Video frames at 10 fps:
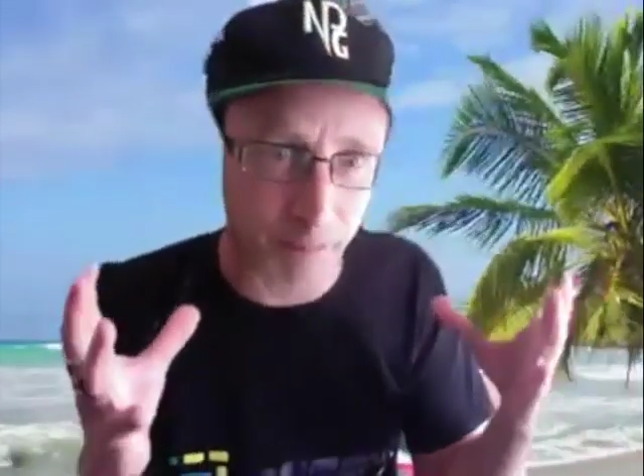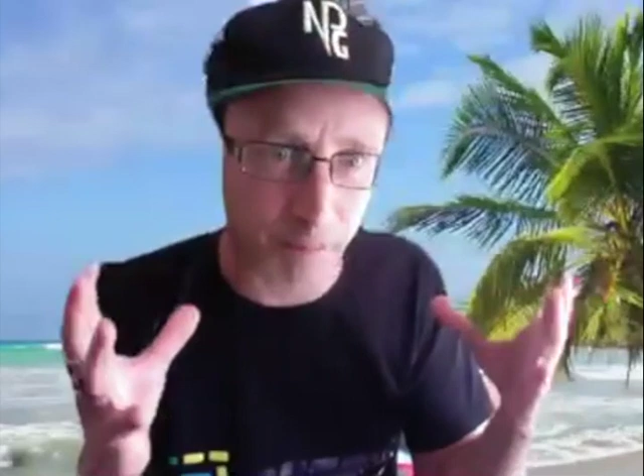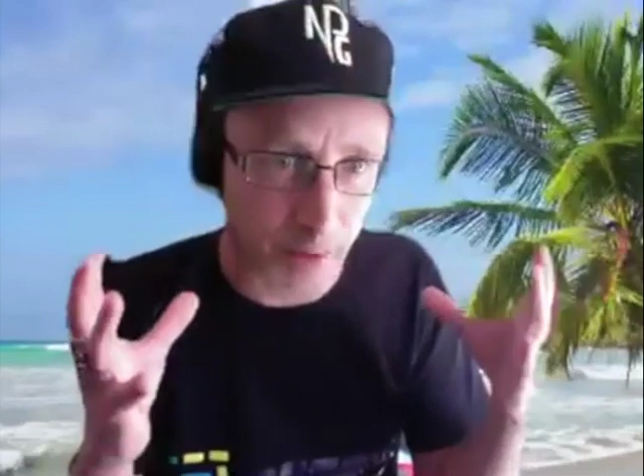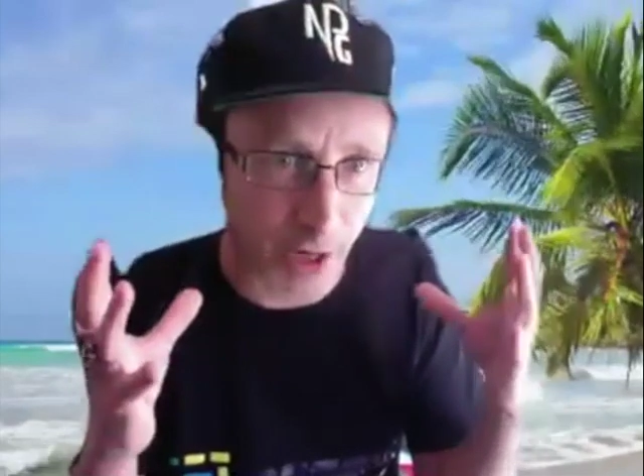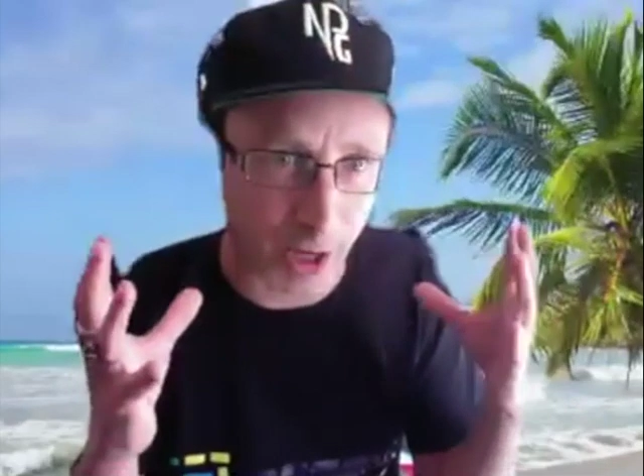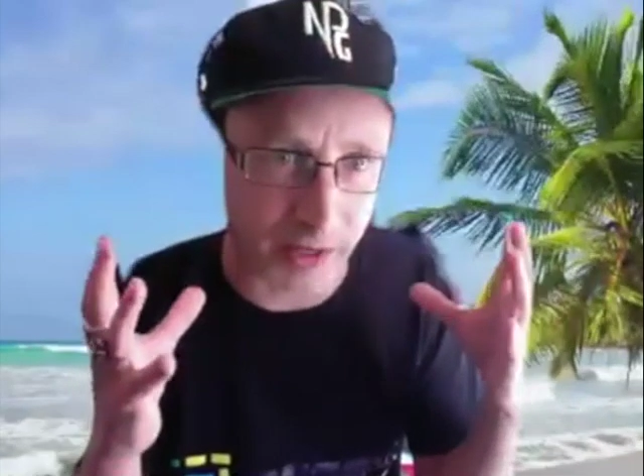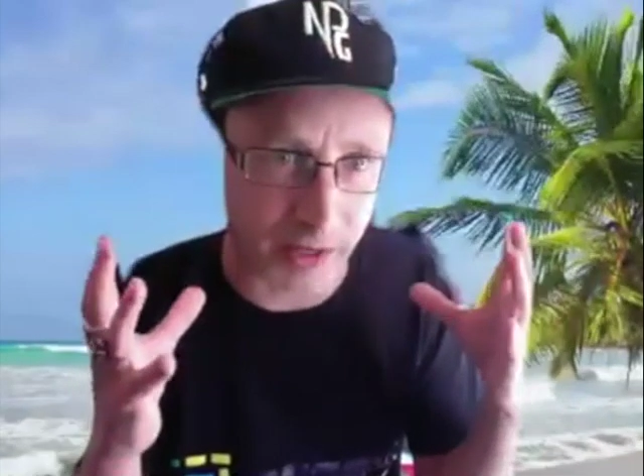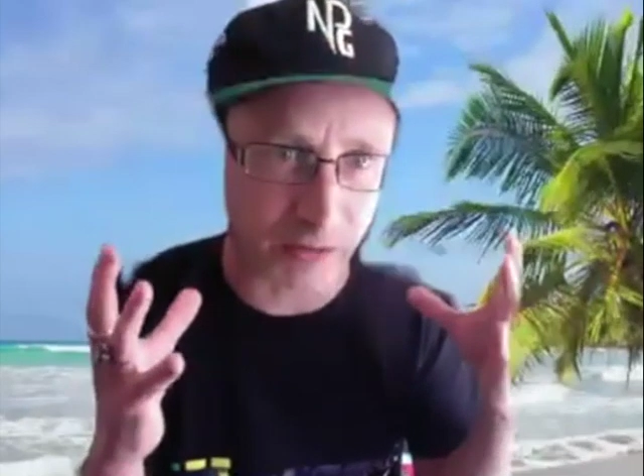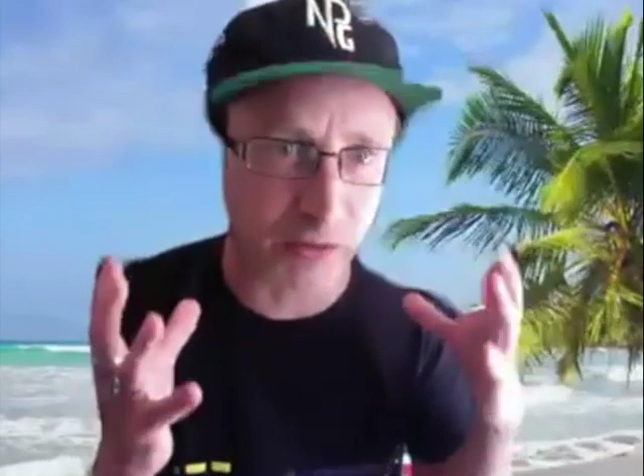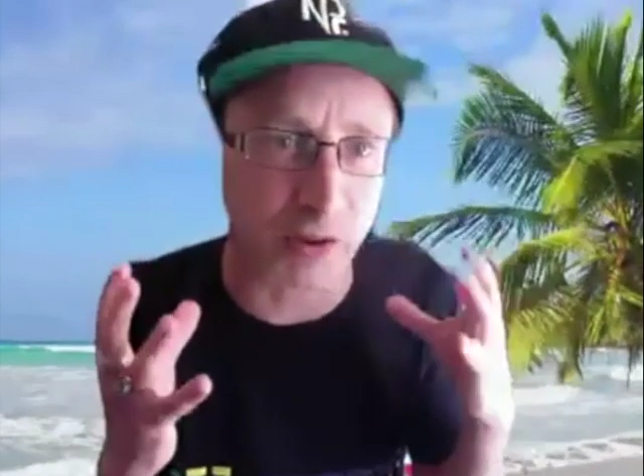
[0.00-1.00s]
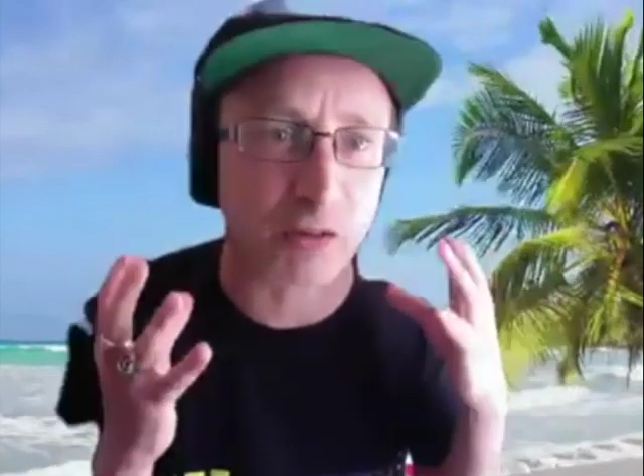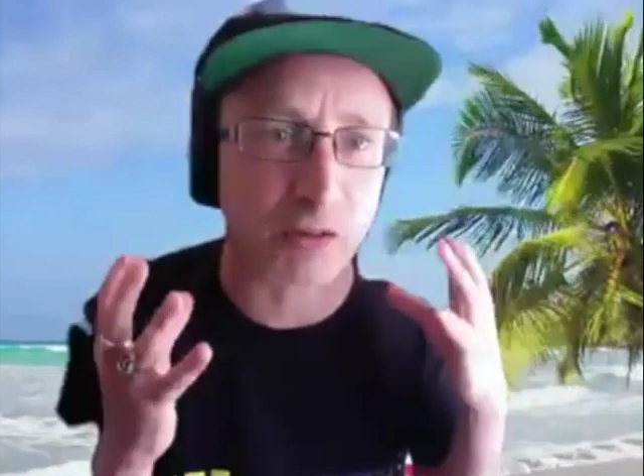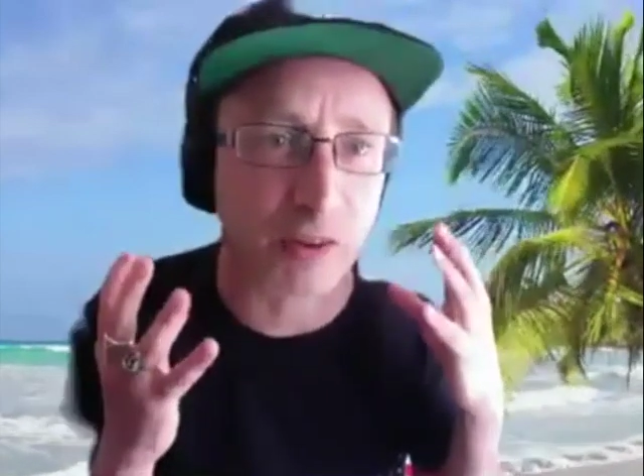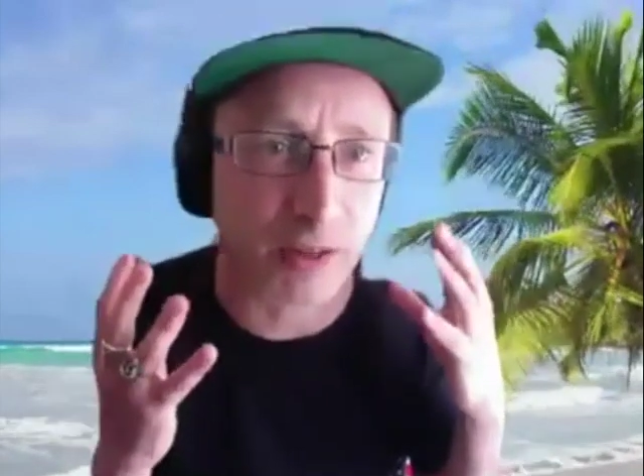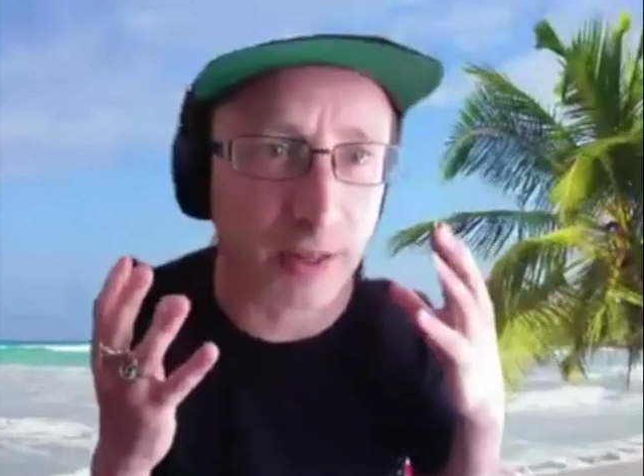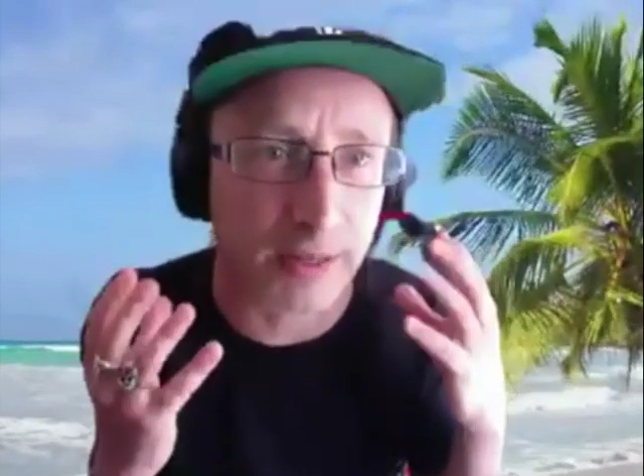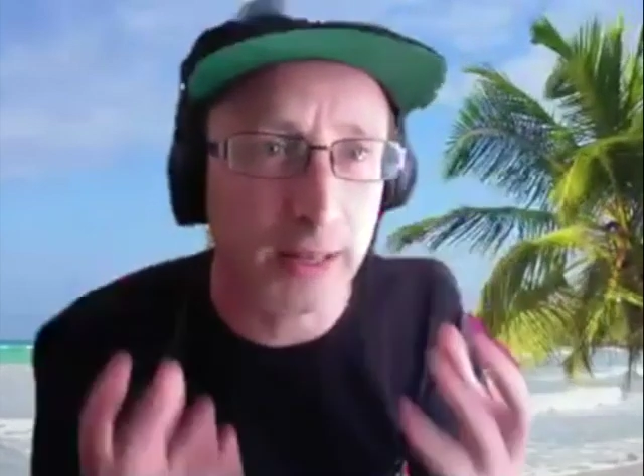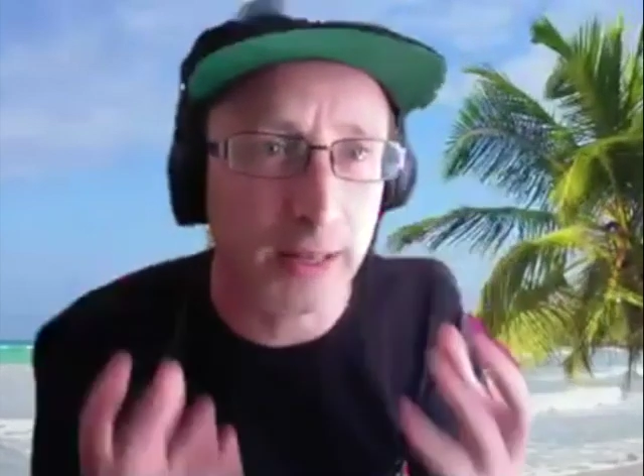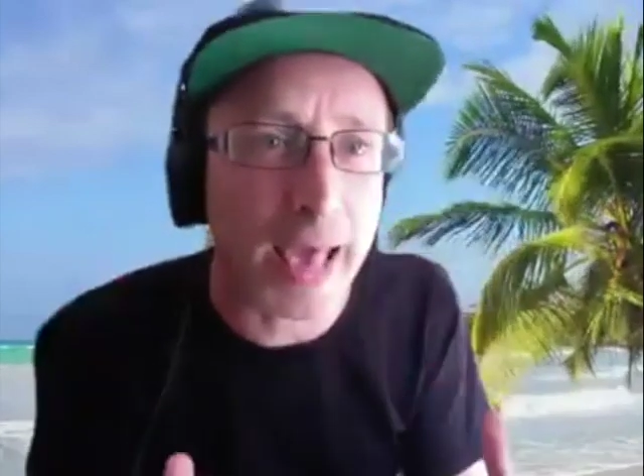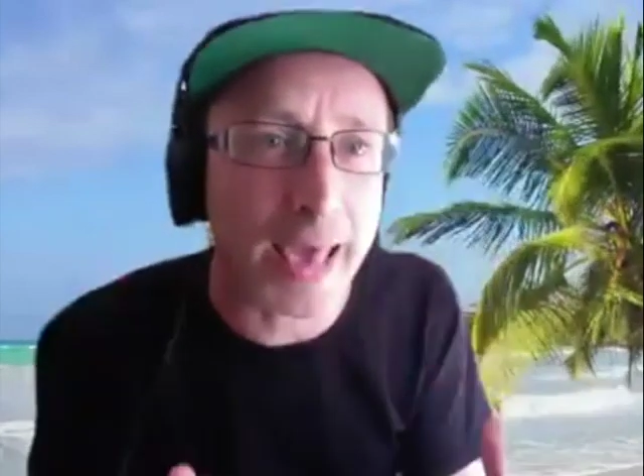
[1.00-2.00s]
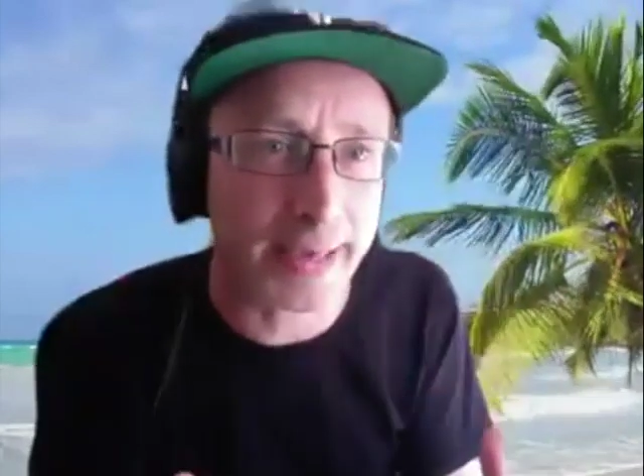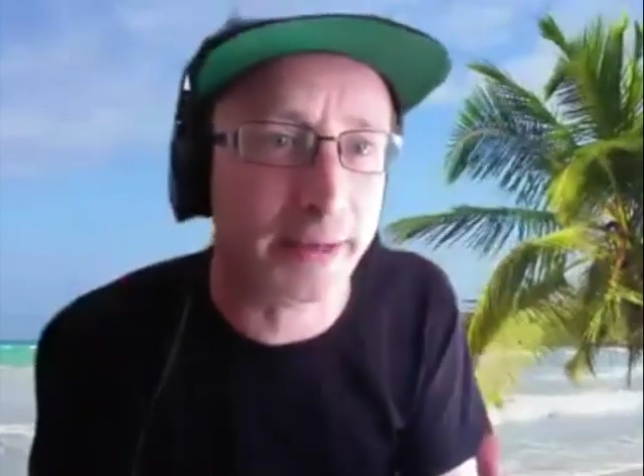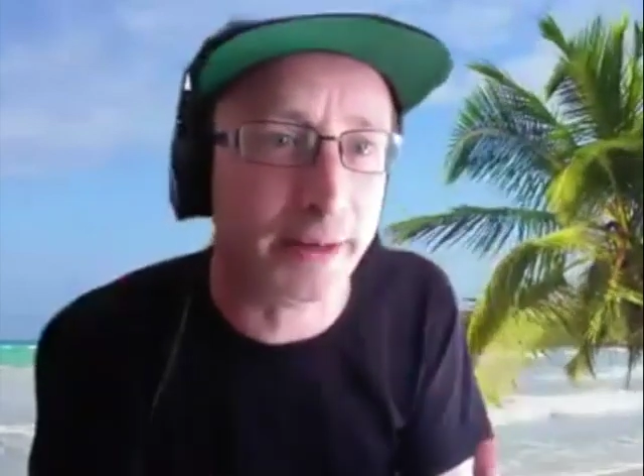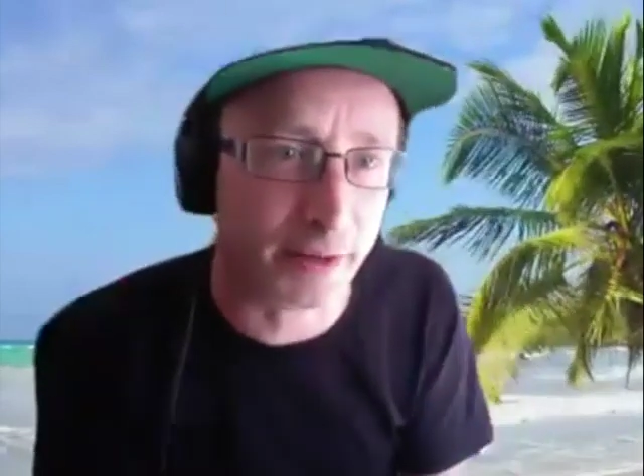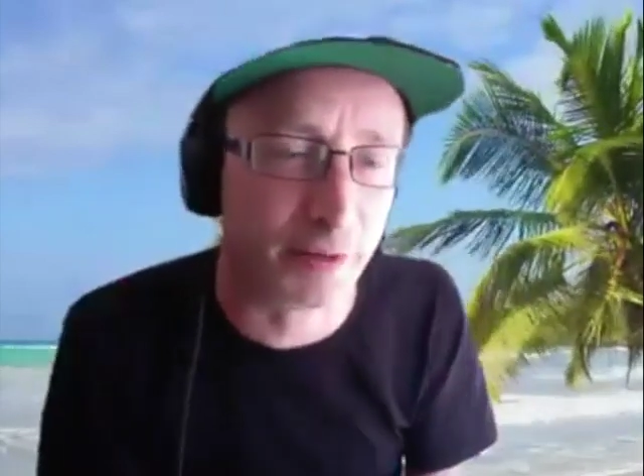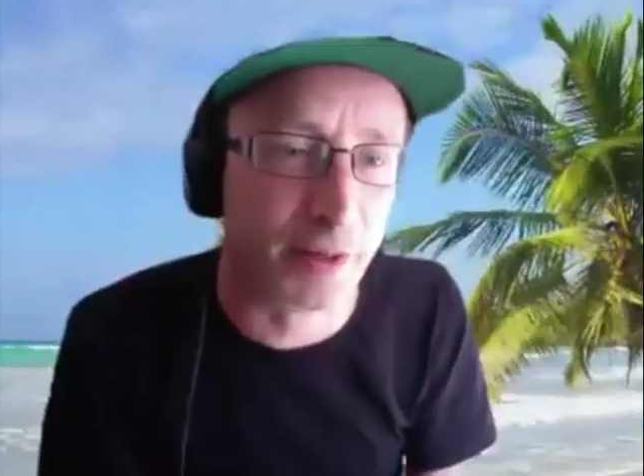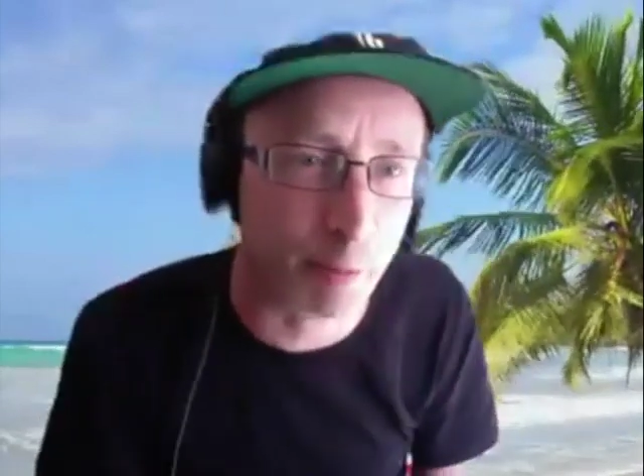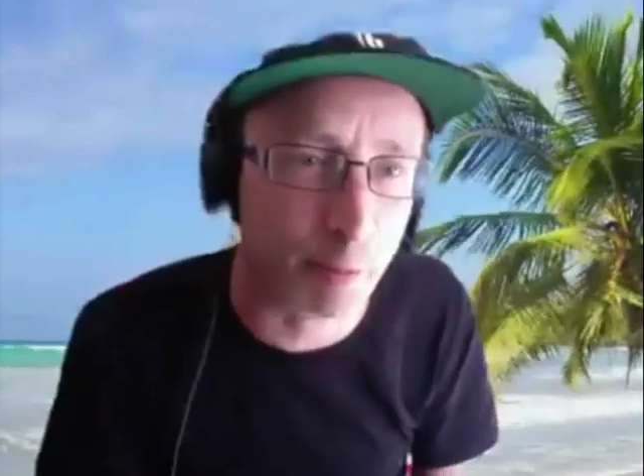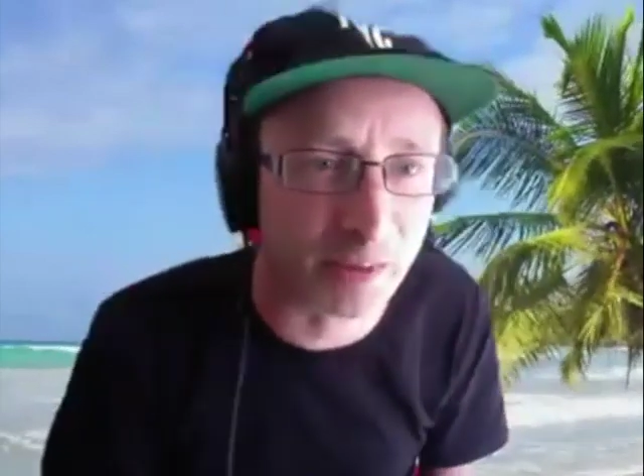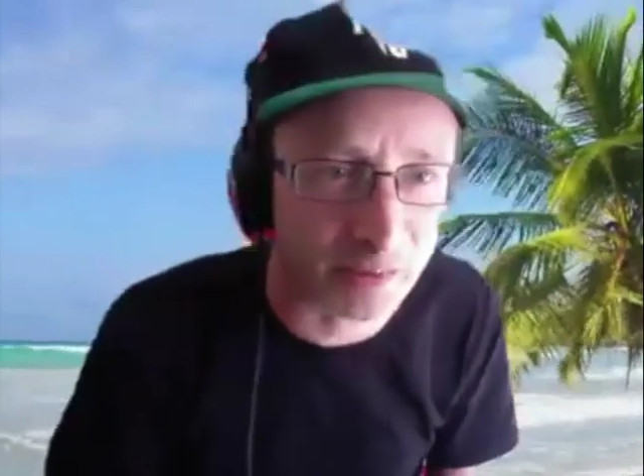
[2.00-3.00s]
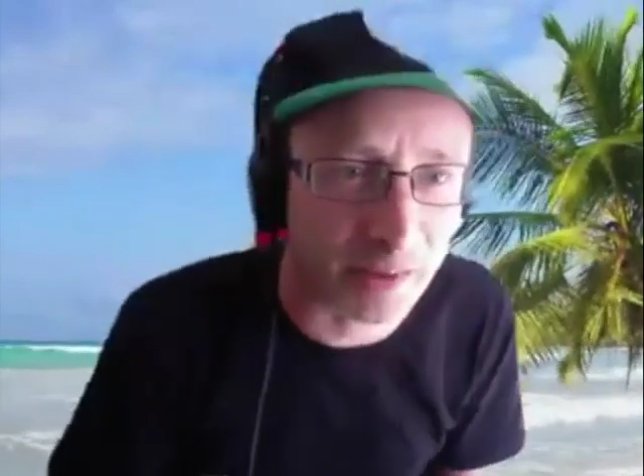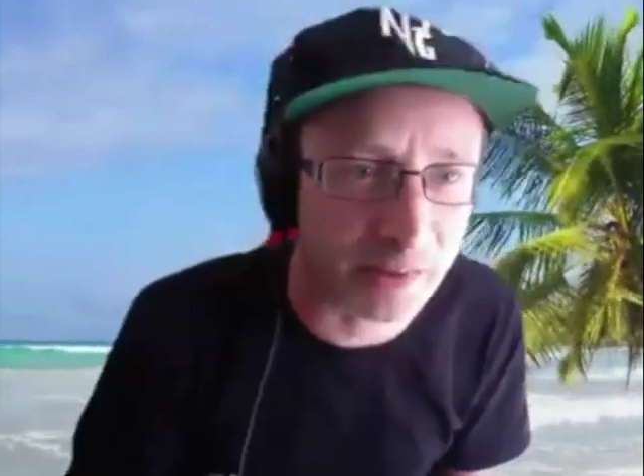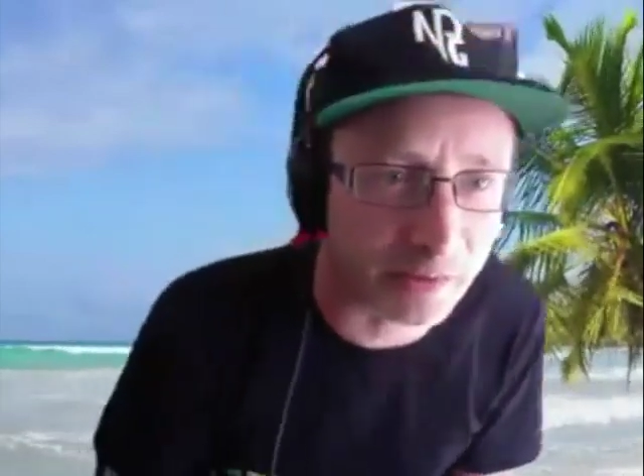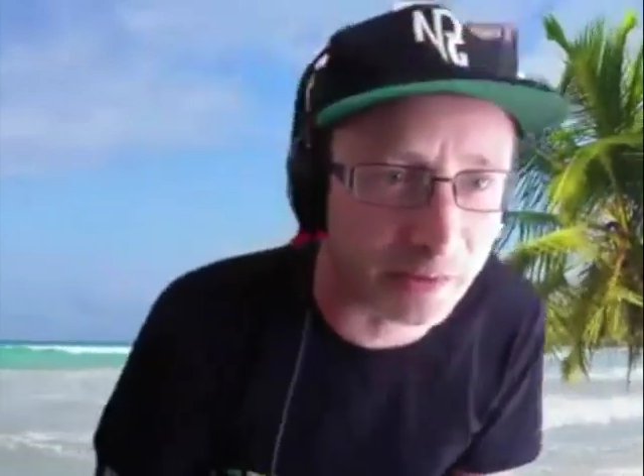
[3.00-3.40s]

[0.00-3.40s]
you know, it's just let in, if that makes sense.